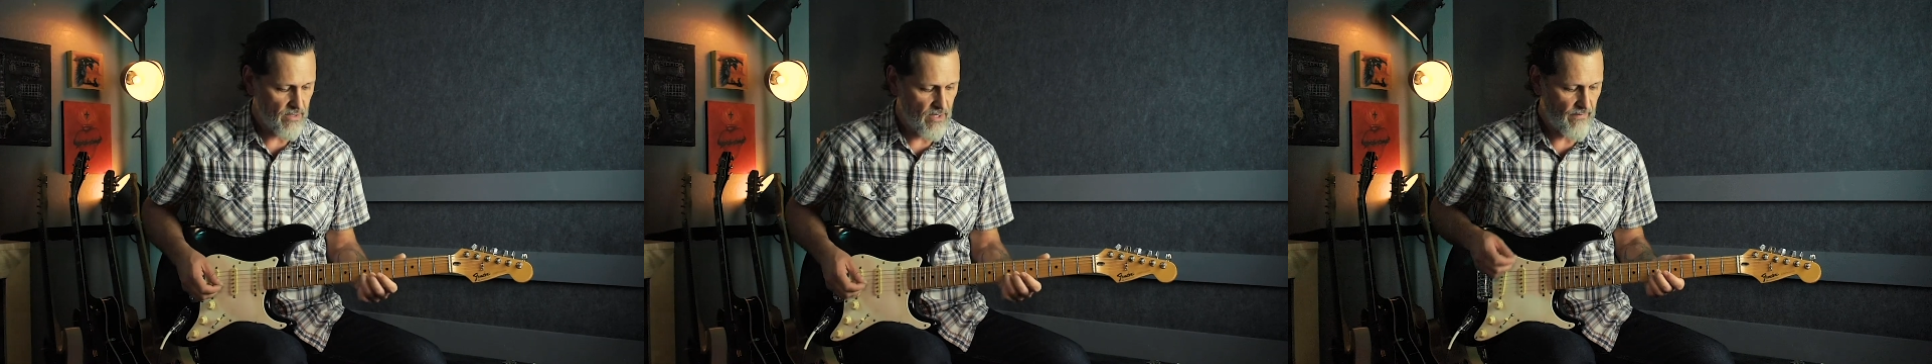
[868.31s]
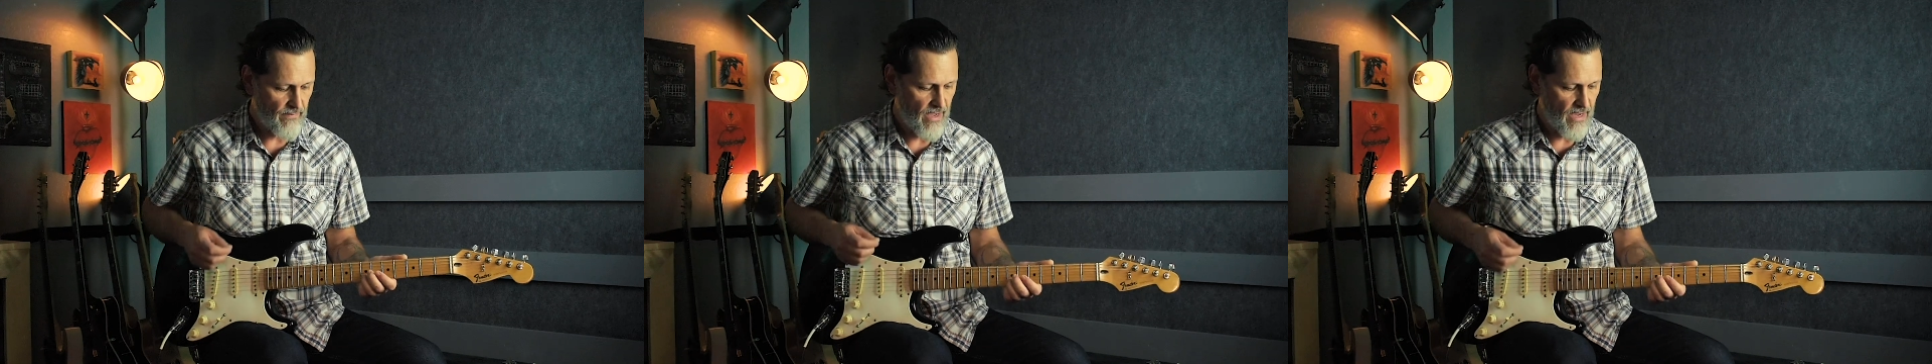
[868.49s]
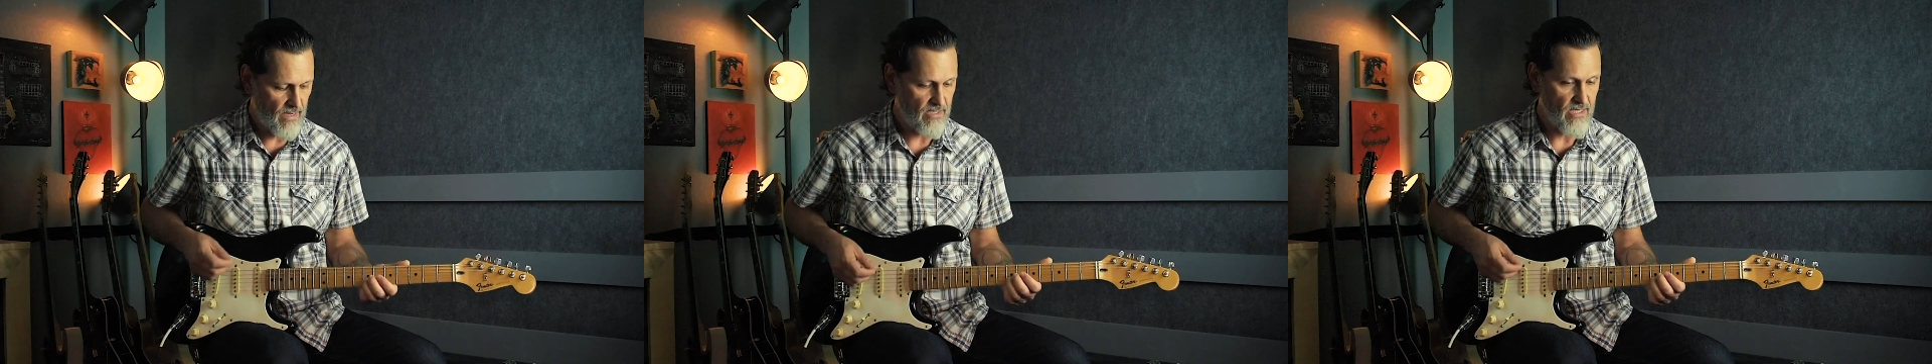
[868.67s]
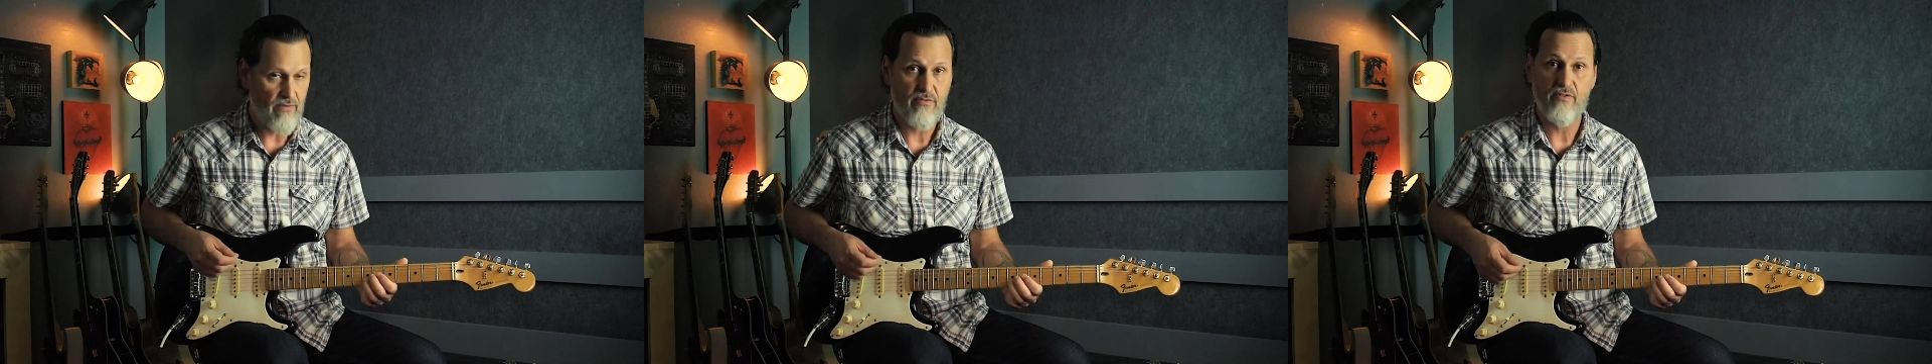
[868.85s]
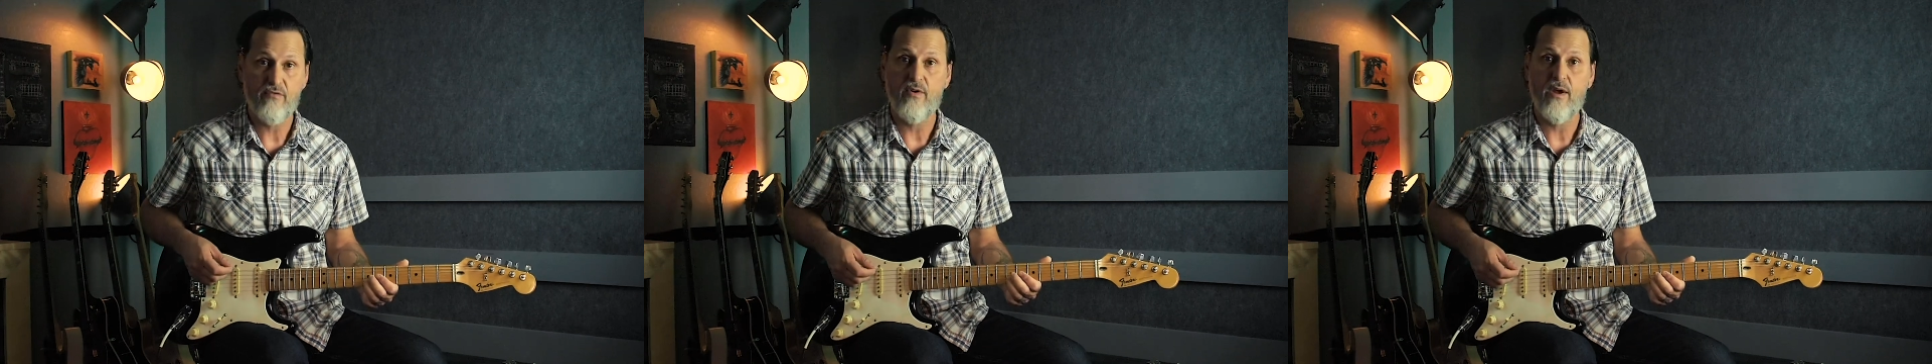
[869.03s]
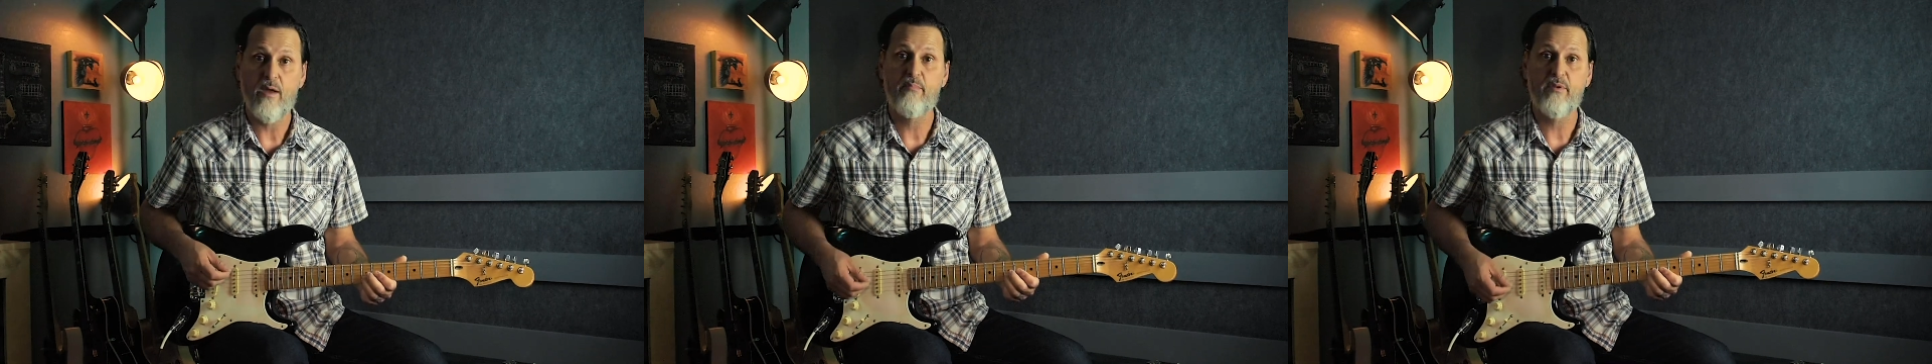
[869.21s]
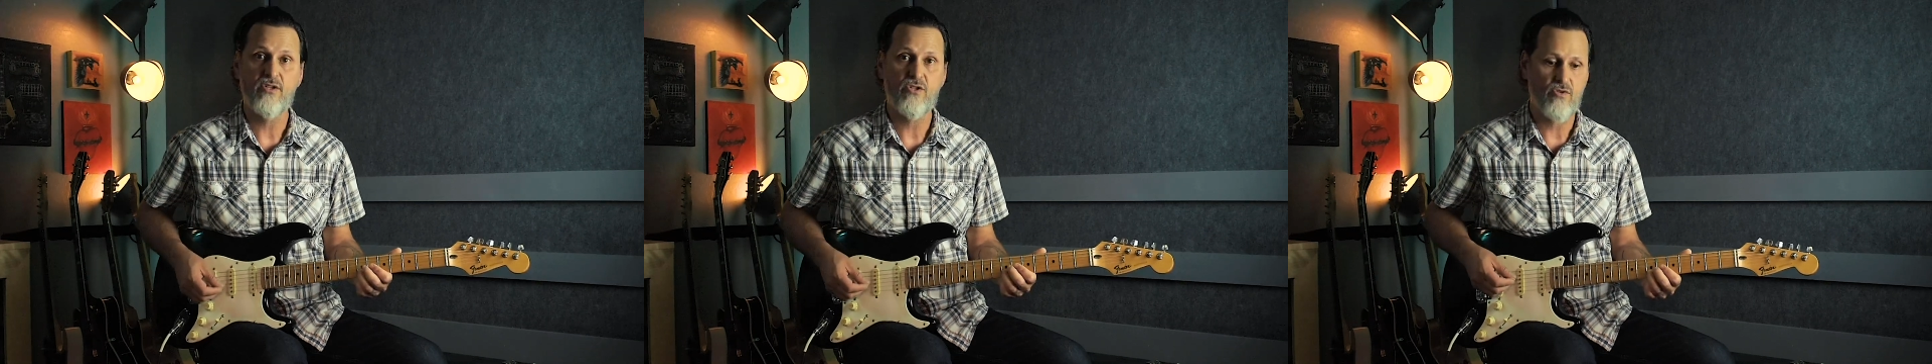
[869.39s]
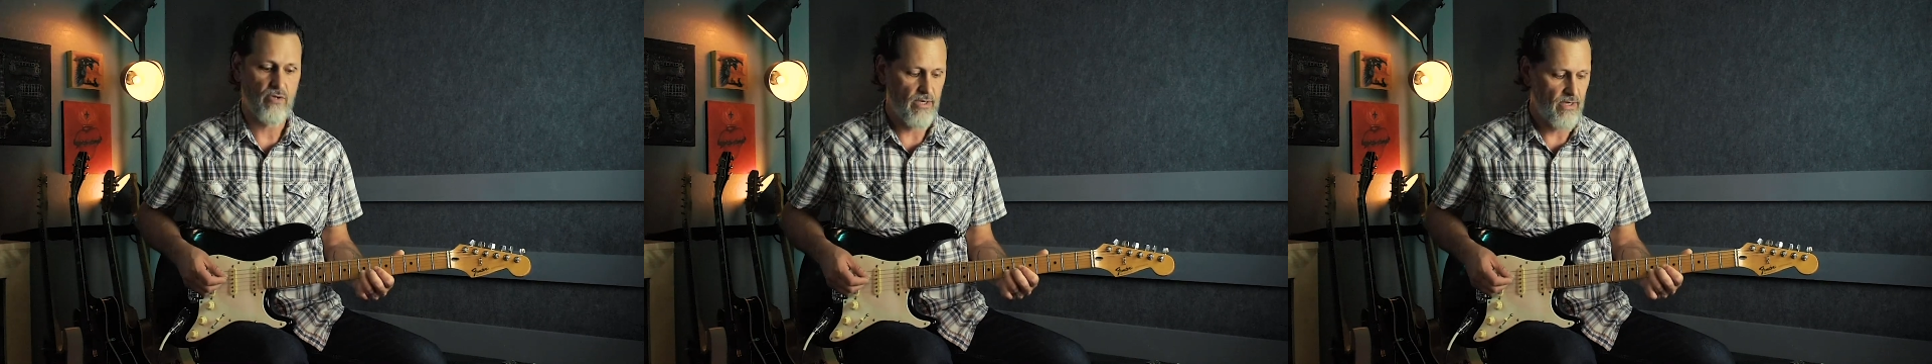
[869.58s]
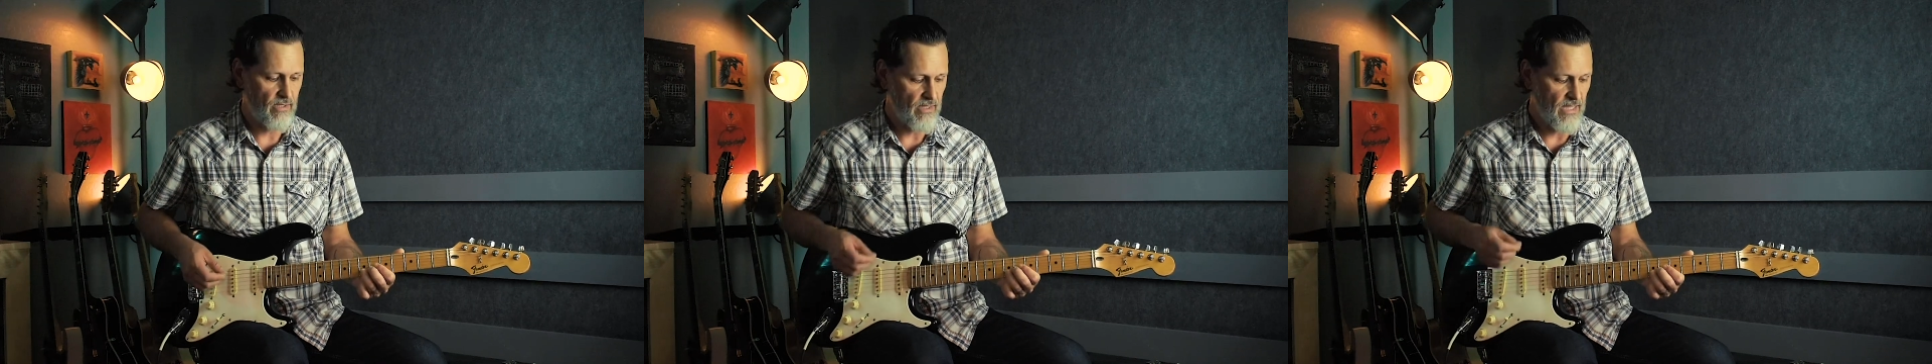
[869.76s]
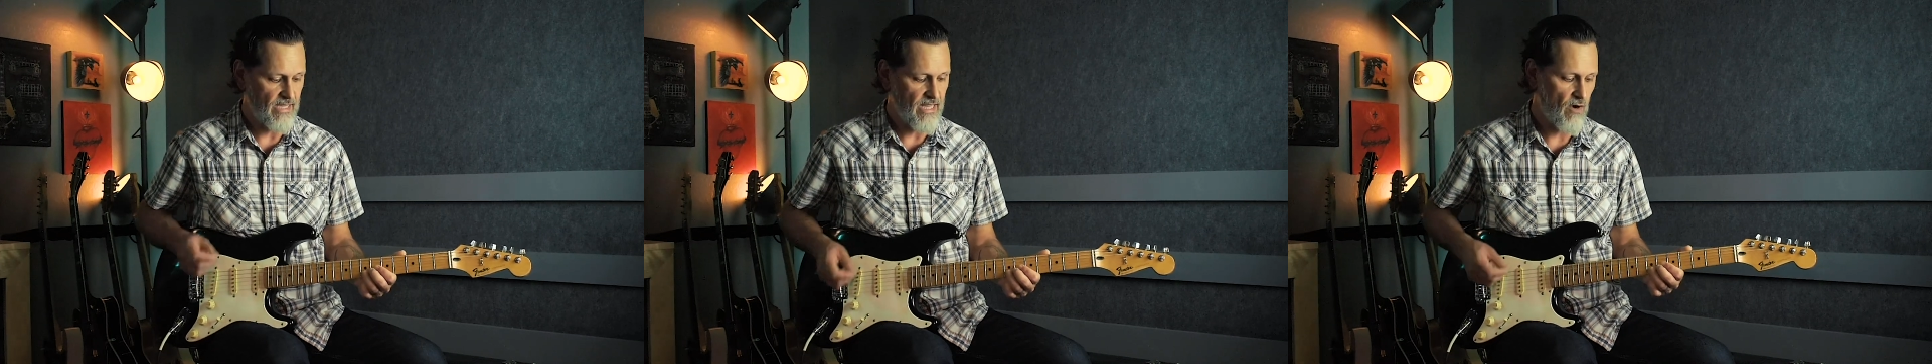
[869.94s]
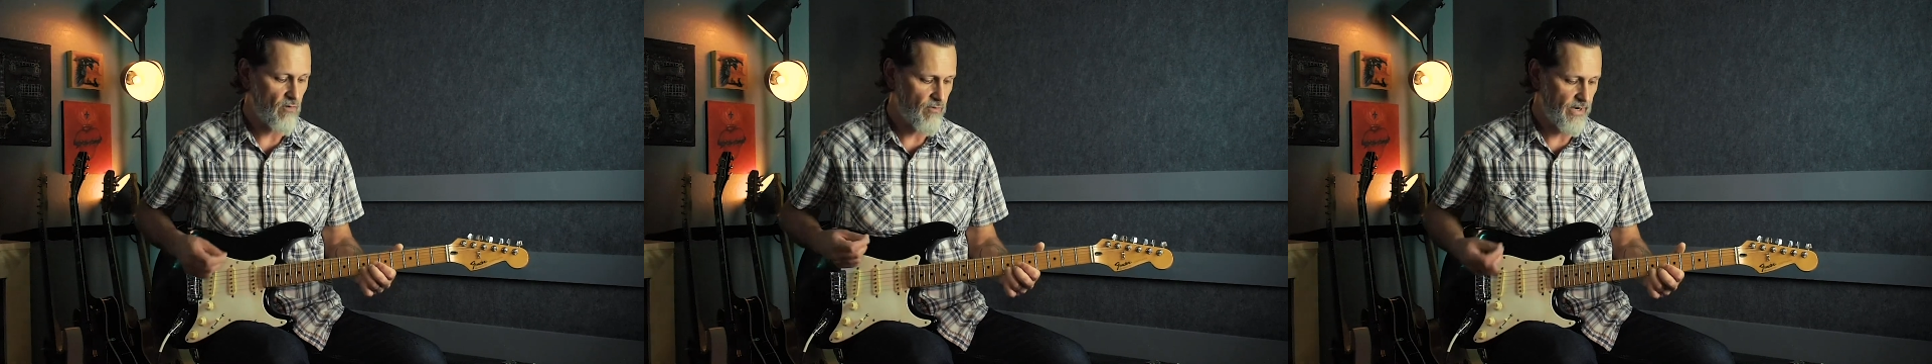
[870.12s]
on that 7th fret B string, let
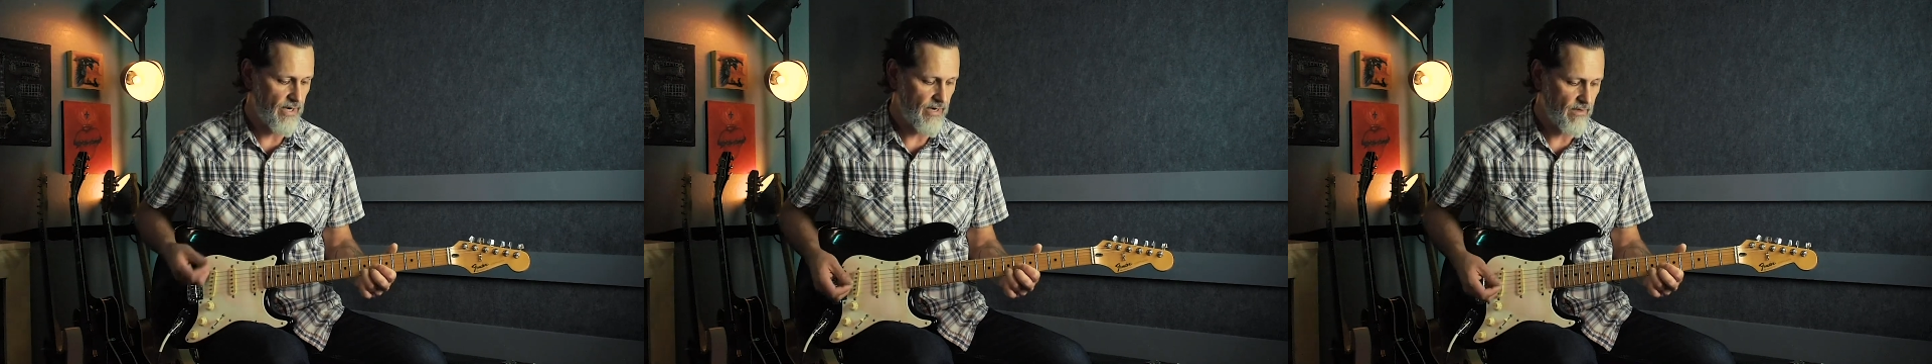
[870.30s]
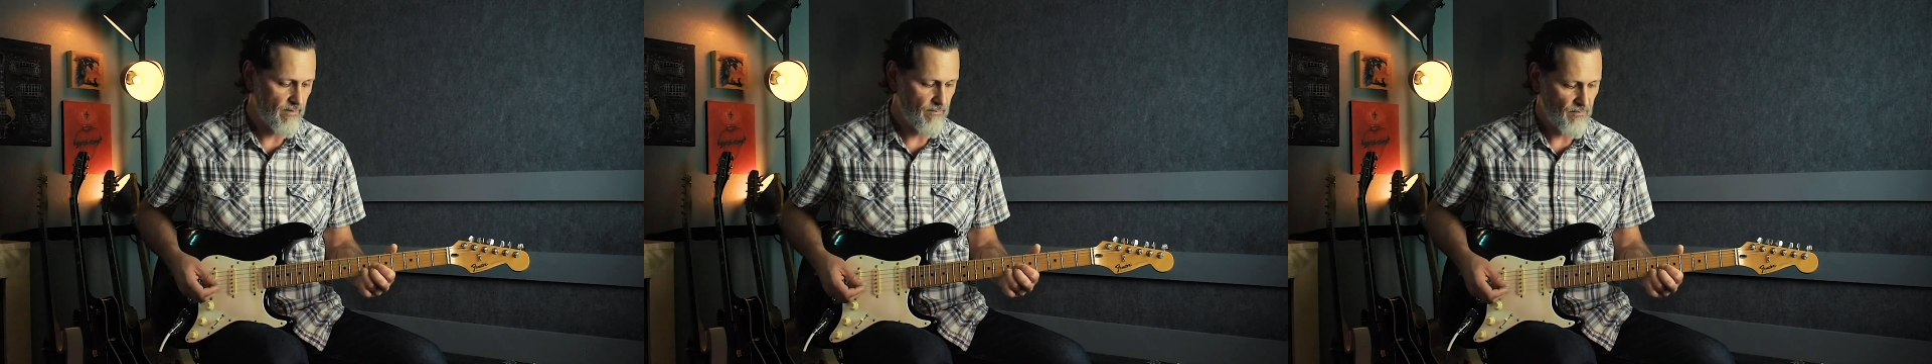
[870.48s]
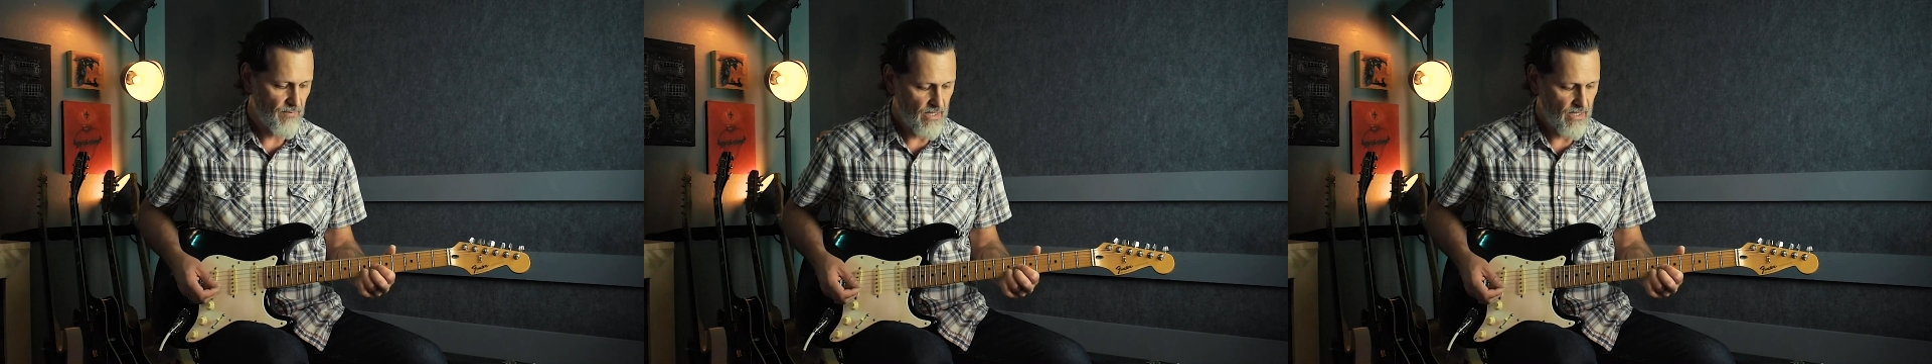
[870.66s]
that ring.